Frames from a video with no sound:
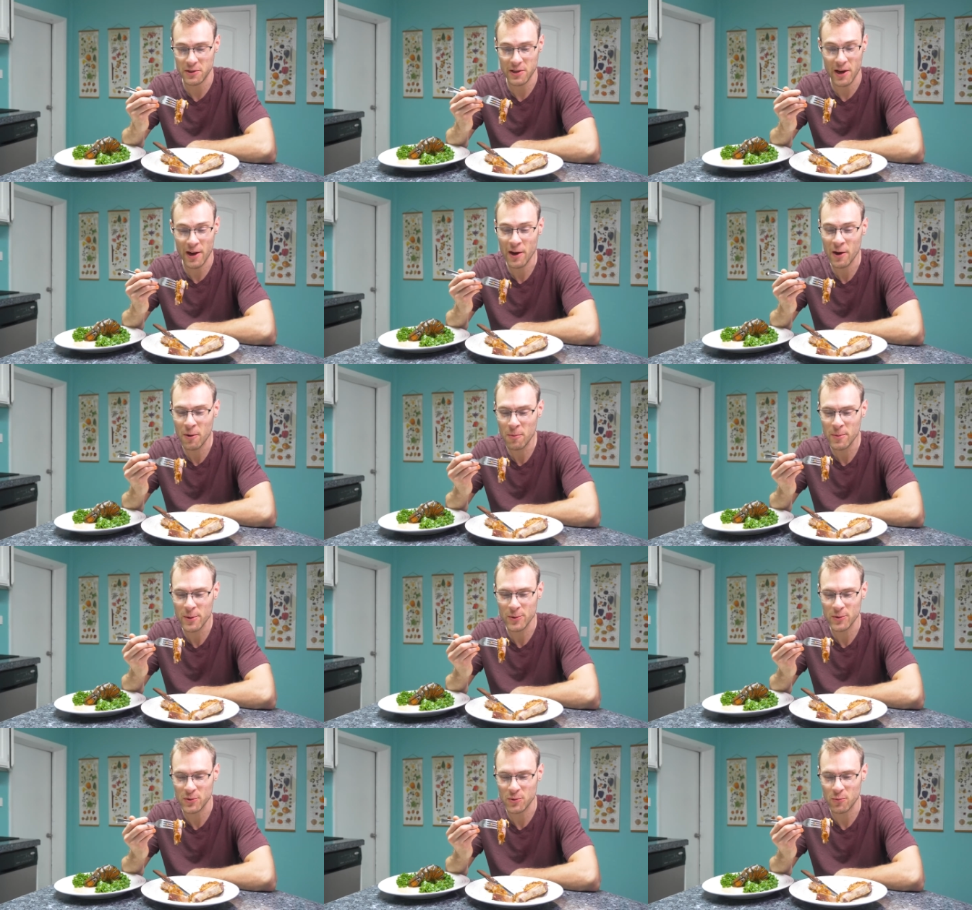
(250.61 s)
I
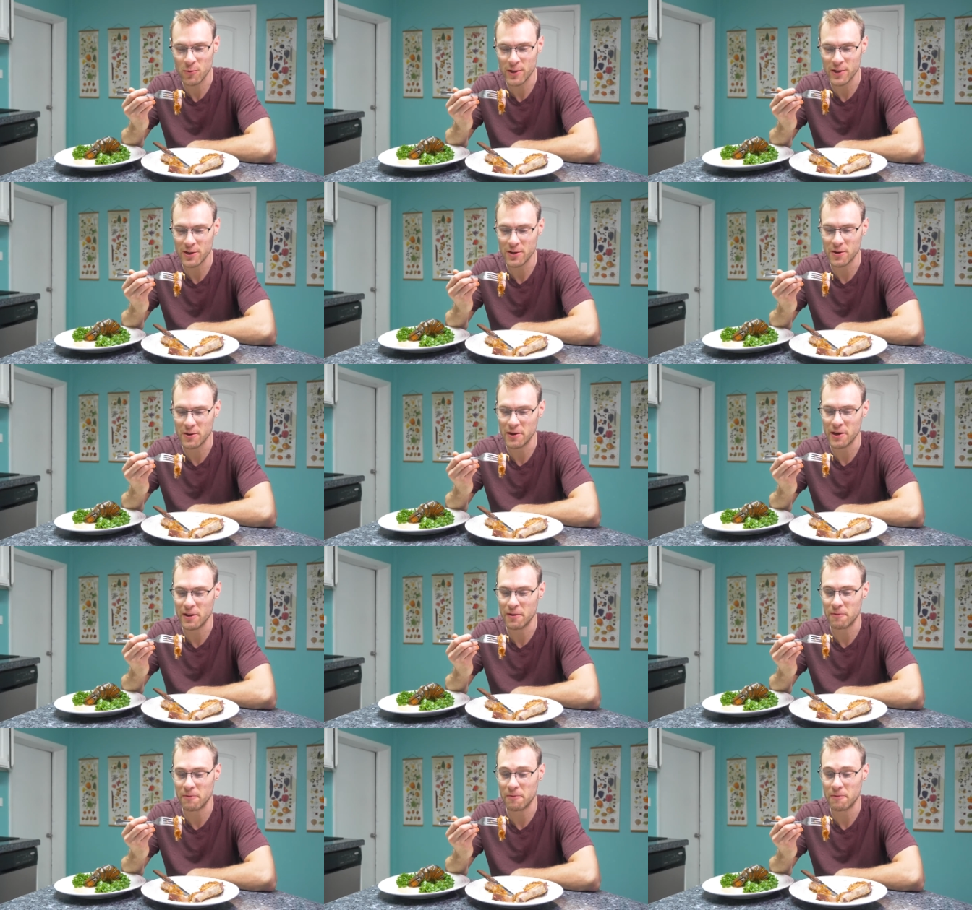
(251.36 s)
almost wonder
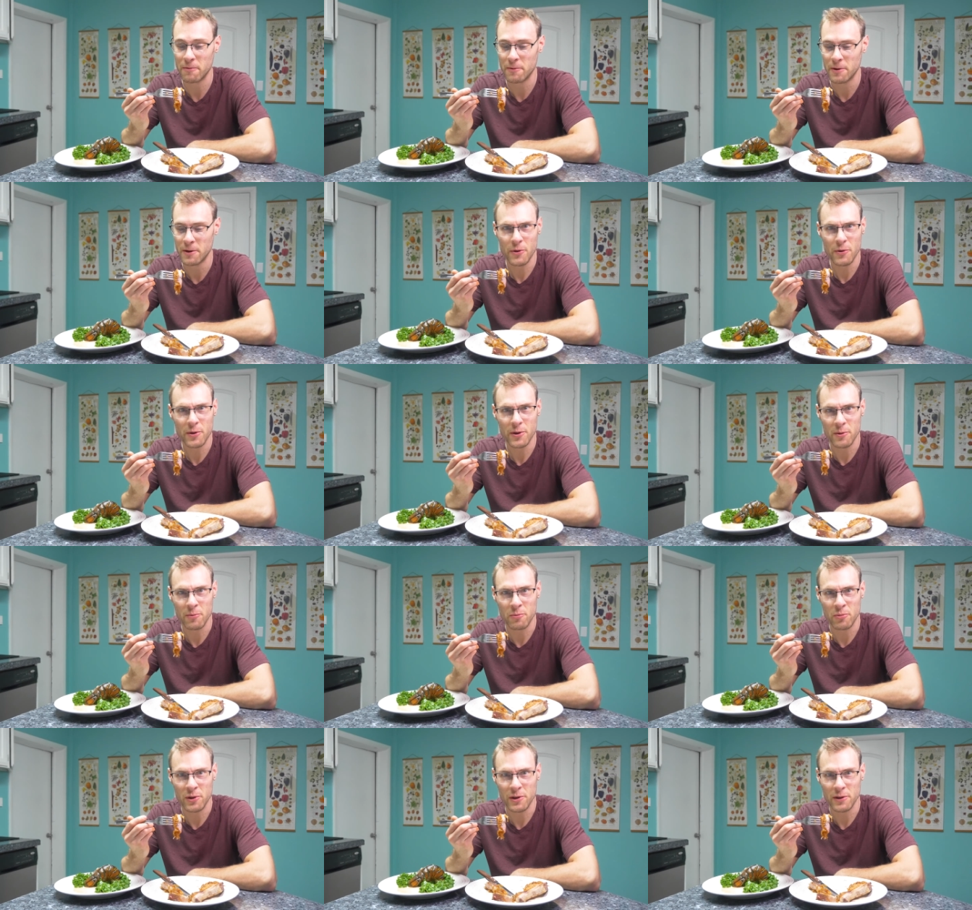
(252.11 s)
if you
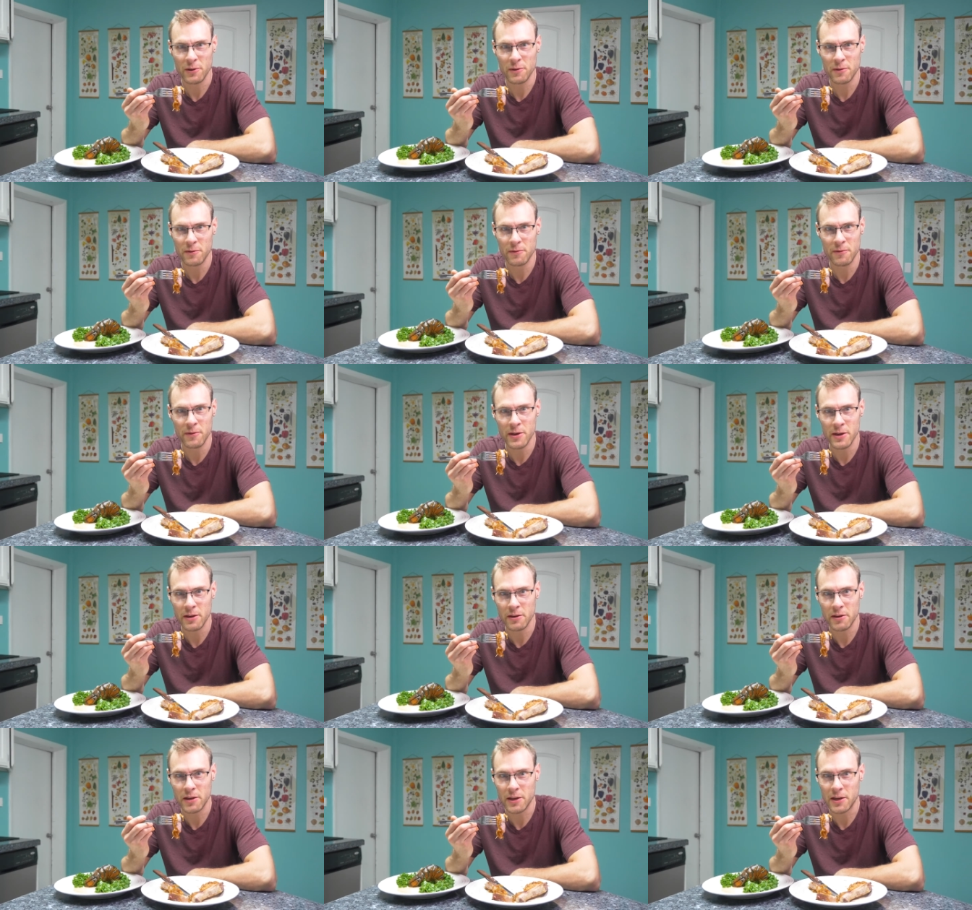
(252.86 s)
could put
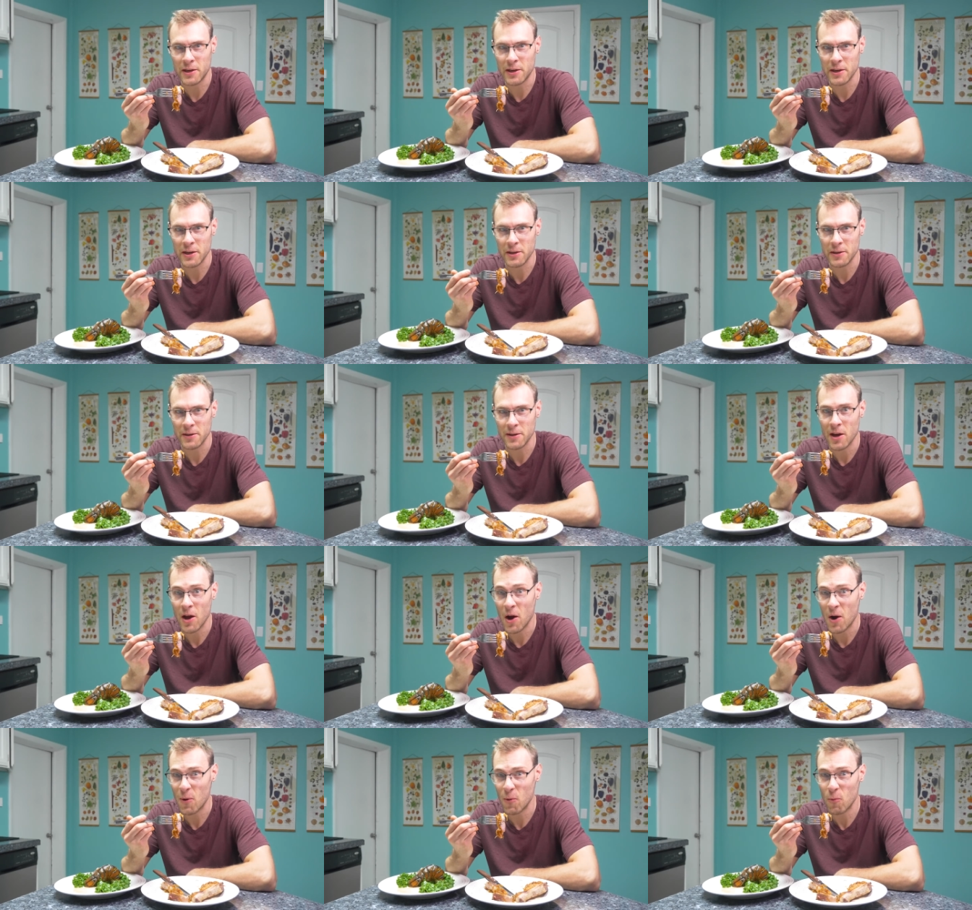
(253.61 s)
vanilla on a
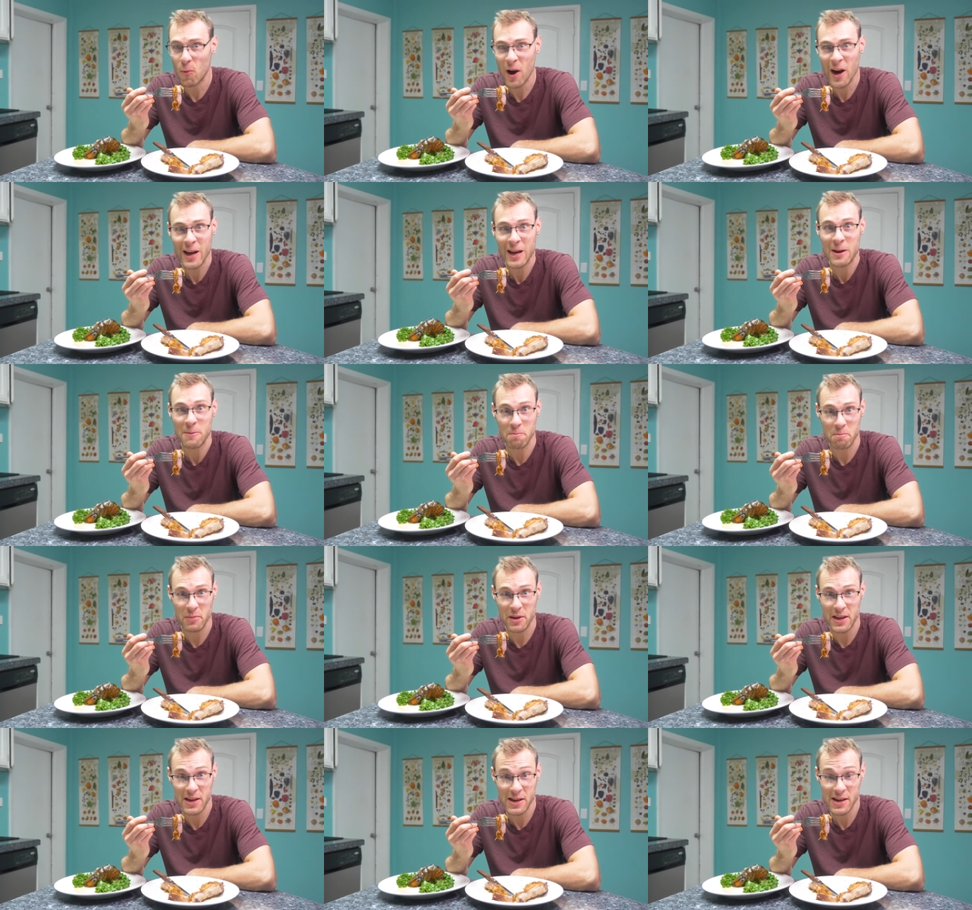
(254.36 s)
Hawaiian
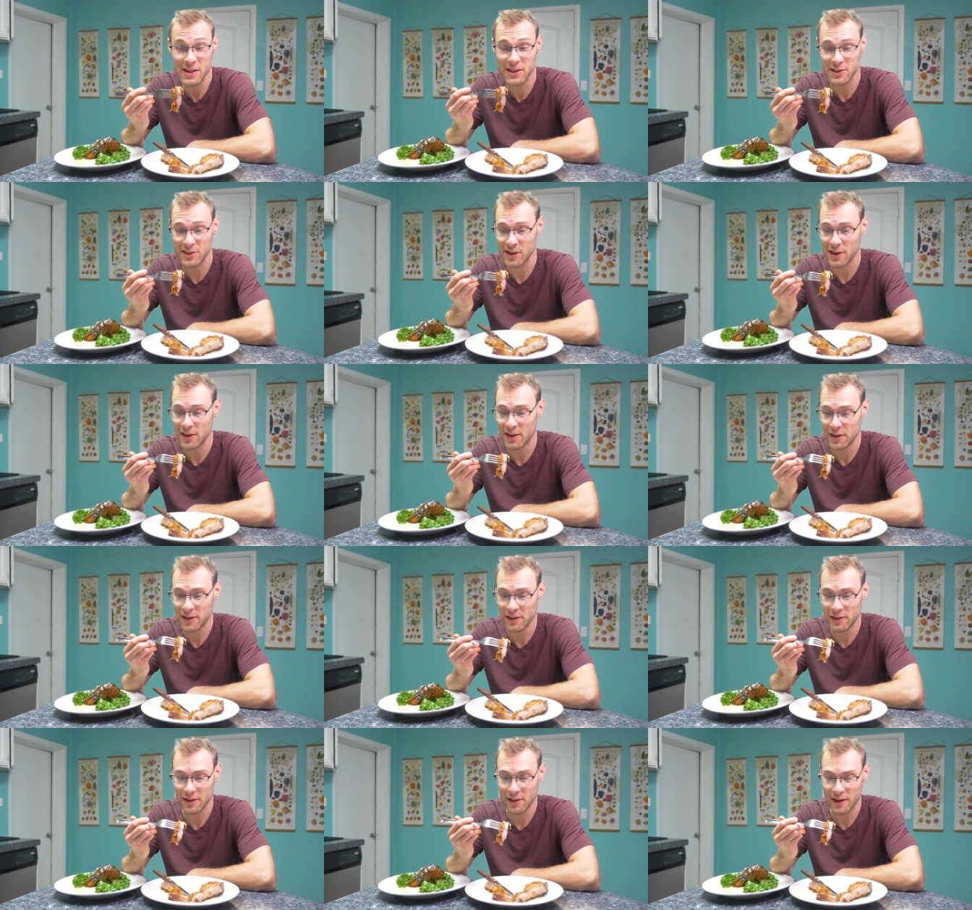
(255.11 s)

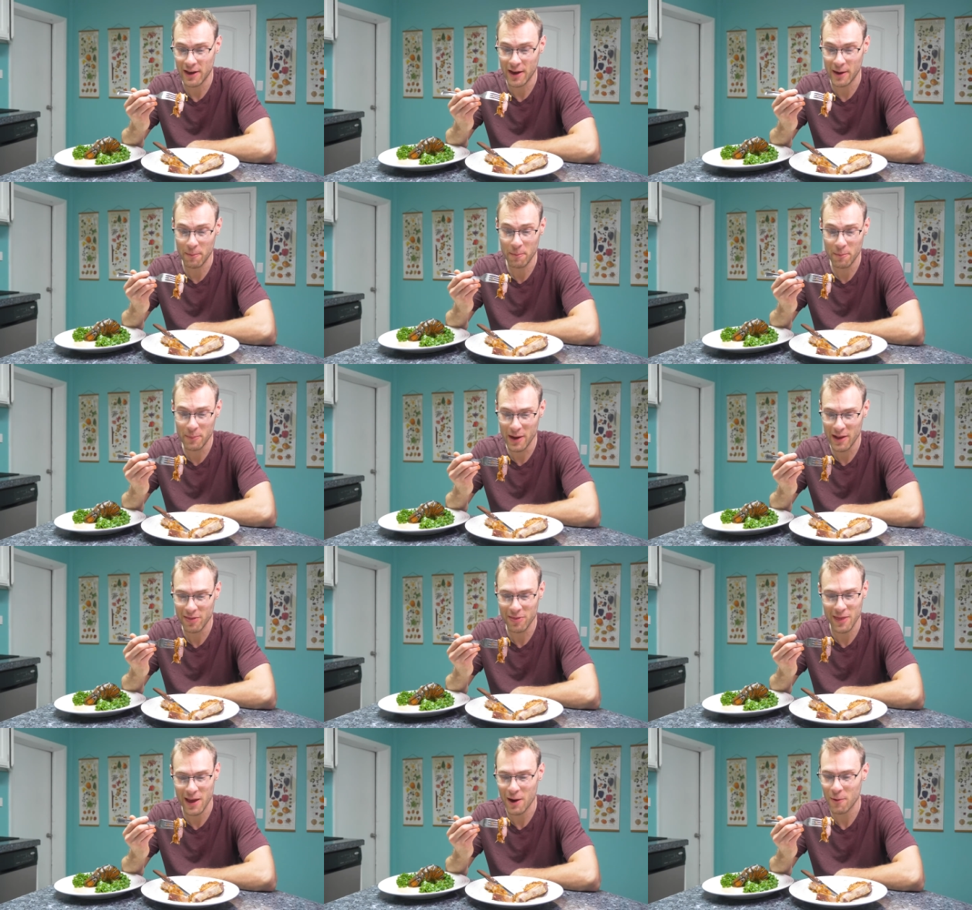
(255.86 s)
pizza. I
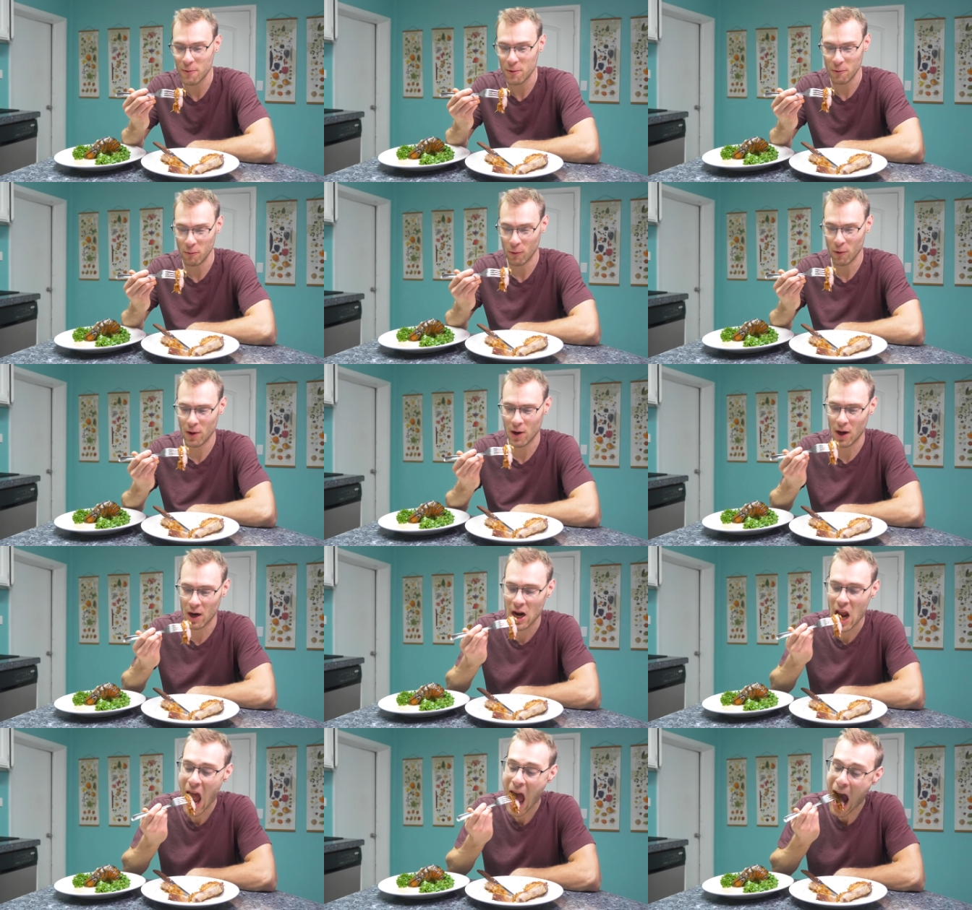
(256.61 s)
bet that would
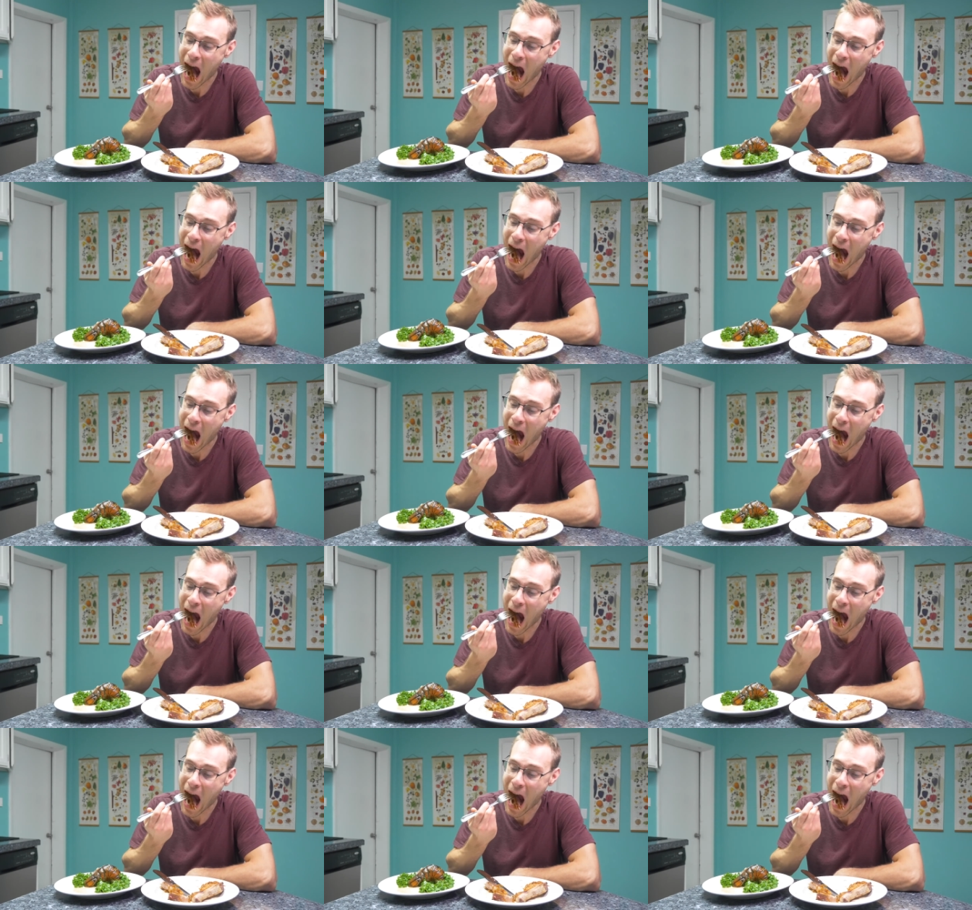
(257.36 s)
work.